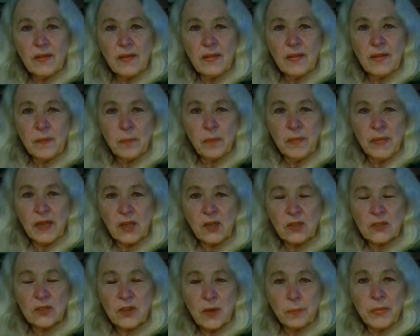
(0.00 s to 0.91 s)
the
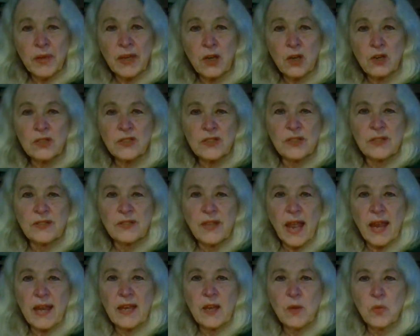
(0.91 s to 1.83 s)
Beaker
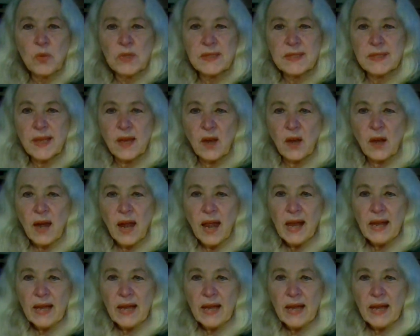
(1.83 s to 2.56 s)
Society was there,